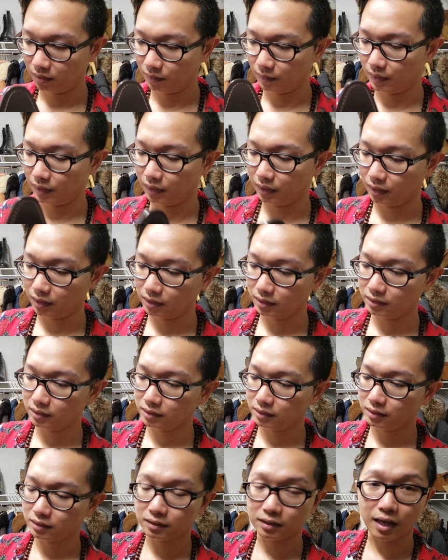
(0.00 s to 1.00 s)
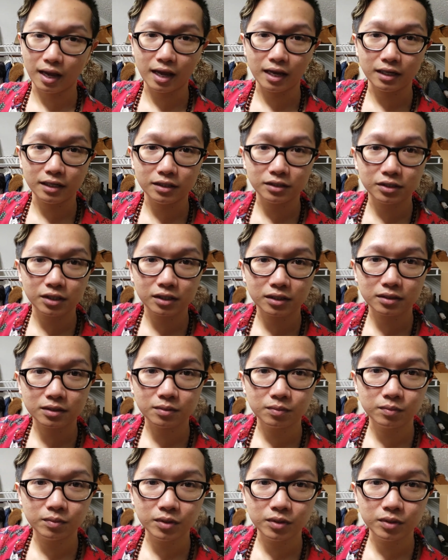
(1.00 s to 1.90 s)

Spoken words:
but this is aging